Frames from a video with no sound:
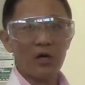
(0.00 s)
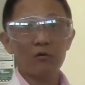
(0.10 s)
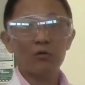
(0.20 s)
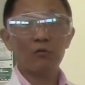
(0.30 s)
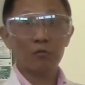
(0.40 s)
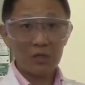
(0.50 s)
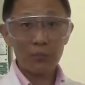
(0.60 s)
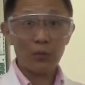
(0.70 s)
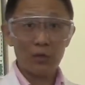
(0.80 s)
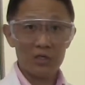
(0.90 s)
out 3
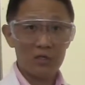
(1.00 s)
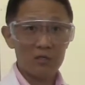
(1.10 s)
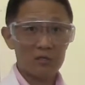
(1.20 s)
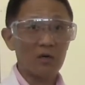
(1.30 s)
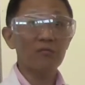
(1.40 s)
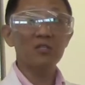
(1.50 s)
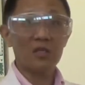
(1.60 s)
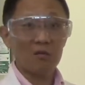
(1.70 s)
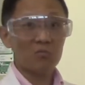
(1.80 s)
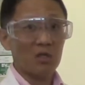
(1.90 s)
portions of the
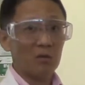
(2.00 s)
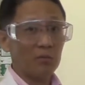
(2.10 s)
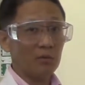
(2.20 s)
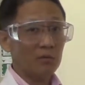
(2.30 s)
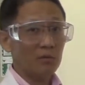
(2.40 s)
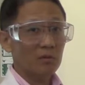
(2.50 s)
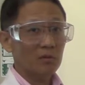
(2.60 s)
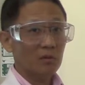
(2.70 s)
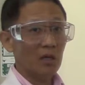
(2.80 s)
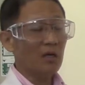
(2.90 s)
same sample,
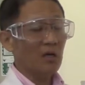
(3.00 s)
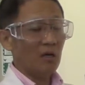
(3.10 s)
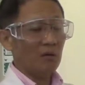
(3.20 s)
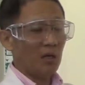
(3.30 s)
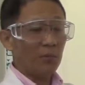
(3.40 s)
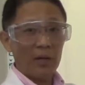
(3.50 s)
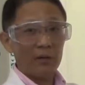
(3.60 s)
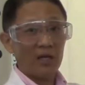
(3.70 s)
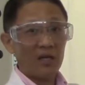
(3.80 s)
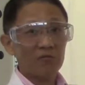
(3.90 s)
okay,
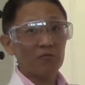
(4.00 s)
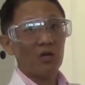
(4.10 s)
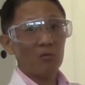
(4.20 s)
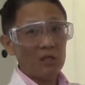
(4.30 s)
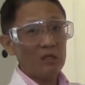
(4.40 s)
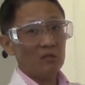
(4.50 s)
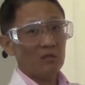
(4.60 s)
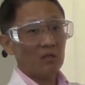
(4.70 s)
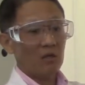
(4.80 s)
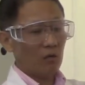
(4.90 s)
about half gram each,
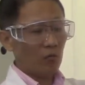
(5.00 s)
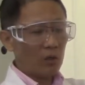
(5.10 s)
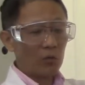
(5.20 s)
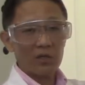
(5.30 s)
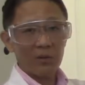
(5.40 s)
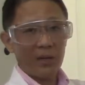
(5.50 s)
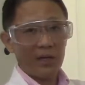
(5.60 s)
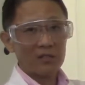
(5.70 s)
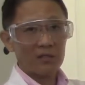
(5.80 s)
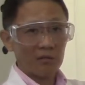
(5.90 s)
and record the
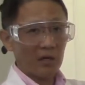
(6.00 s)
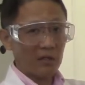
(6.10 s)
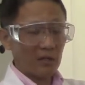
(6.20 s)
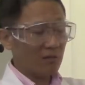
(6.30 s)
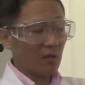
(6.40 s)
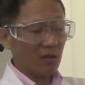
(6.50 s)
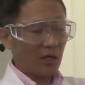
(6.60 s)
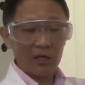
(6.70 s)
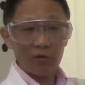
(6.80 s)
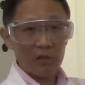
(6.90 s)
mass
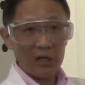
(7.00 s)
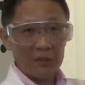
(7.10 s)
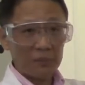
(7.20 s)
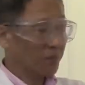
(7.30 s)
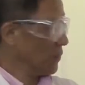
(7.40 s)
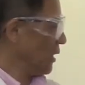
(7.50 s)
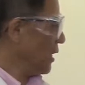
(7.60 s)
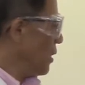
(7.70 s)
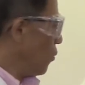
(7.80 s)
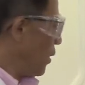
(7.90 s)
accurately. Okay?
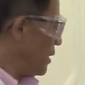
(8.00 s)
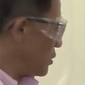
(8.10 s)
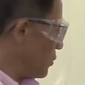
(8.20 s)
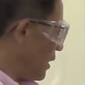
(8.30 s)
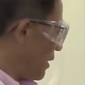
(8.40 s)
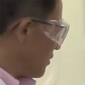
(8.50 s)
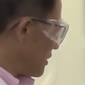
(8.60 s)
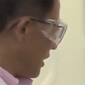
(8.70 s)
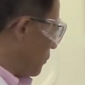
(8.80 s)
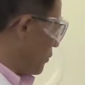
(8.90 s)
Once you have the
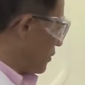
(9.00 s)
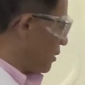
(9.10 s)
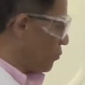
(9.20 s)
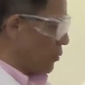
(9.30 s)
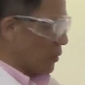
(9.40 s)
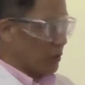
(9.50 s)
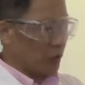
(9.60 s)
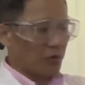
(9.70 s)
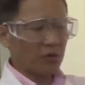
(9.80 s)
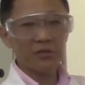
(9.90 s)
sample there, we want
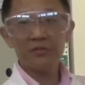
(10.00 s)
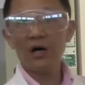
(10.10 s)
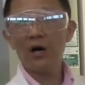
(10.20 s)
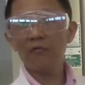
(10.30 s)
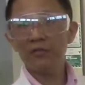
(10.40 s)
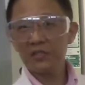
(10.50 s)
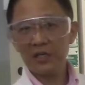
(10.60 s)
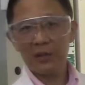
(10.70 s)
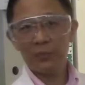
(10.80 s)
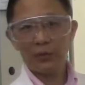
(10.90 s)
you to dissolve the
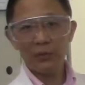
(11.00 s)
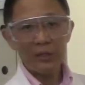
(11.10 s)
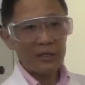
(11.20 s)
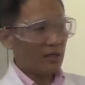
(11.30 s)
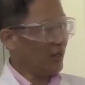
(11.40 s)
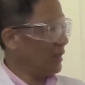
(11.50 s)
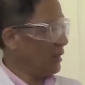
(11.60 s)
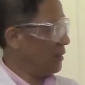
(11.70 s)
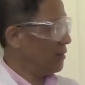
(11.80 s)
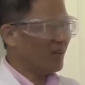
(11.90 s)
sample
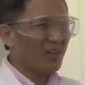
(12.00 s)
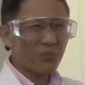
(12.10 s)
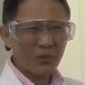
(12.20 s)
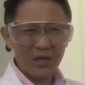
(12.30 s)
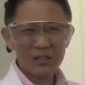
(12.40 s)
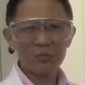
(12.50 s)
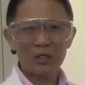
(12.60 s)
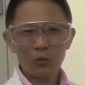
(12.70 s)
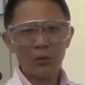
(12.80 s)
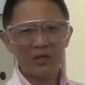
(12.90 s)
in
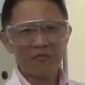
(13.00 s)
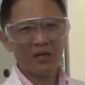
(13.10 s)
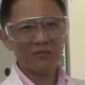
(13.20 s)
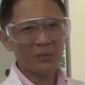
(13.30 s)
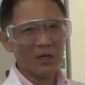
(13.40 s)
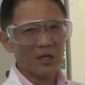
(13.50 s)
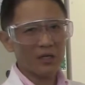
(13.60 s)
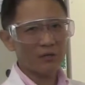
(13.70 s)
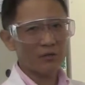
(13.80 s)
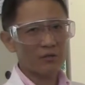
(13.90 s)
approximately 25
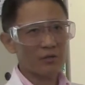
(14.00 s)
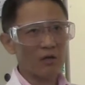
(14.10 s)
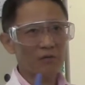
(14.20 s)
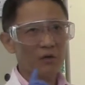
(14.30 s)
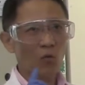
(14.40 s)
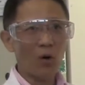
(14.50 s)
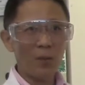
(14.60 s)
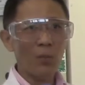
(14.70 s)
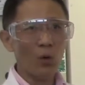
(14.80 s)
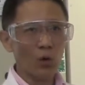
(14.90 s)
milliliters of
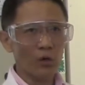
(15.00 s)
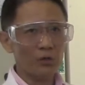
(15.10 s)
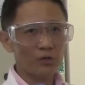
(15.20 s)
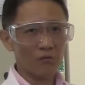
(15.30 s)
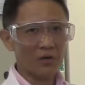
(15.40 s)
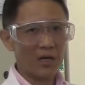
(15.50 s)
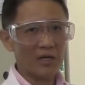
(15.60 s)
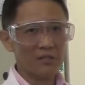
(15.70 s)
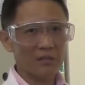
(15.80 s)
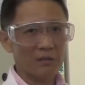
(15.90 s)
1 molar sulfuric
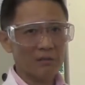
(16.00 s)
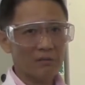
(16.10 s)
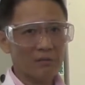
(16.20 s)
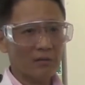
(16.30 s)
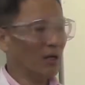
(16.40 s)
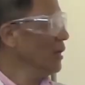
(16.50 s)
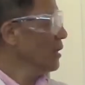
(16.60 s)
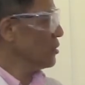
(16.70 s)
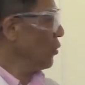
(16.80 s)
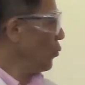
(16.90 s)
acid. Okay?
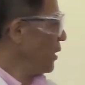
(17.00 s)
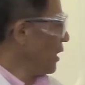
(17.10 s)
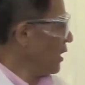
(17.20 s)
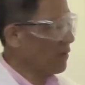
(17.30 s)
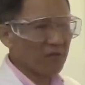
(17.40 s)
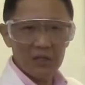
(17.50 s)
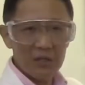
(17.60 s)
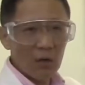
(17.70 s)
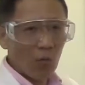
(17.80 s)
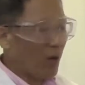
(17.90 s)
So we have the
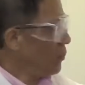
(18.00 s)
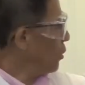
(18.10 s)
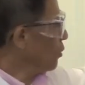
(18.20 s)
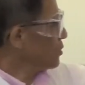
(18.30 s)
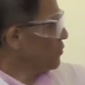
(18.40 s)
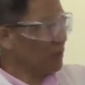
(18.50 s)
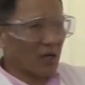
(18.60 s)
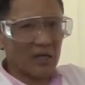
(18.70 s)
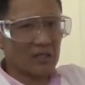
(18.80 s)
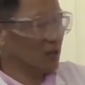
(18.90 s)
1 molar
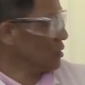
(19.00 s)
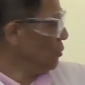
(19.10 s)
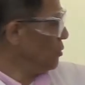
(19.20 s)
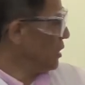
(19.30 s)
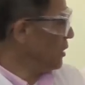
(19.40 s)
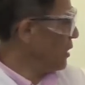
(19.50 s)
sulfuric acid solution,